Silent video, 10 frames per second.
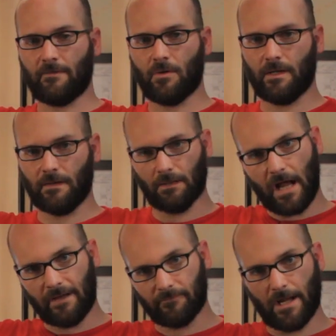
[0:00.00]
going, the
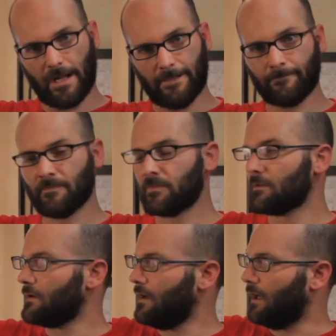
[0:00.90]
live rain,
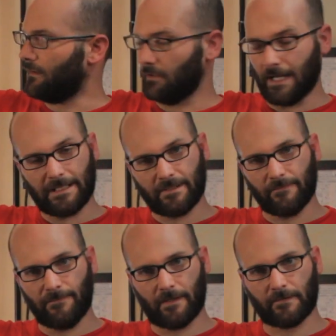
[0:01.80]
the lightning
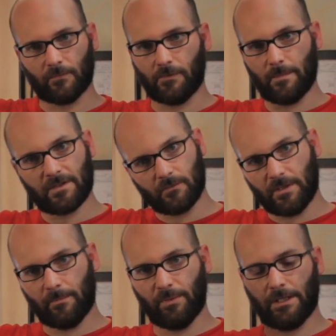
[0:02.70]
effects that we're doing, make
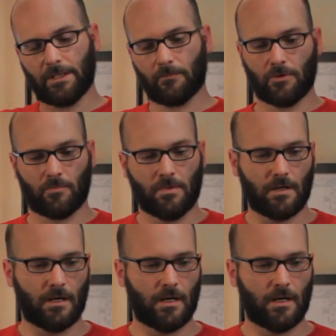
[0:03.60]
sure we have plenty of room.